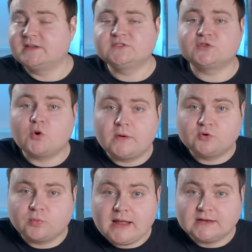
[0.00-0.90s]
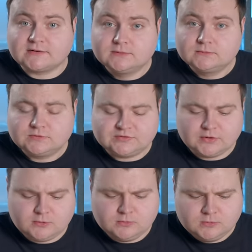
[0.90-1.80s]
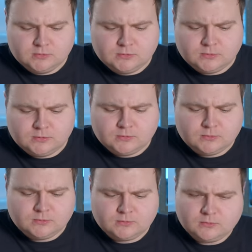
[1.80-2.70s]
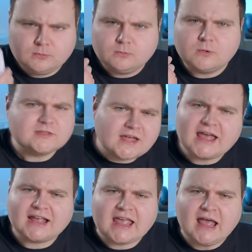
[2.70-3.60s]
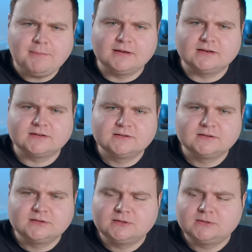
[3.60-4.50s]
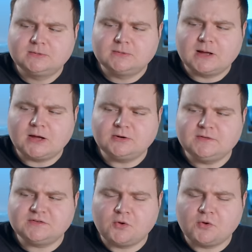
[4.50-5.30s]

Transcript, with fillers: things are going great. So, what the heck happened? How did this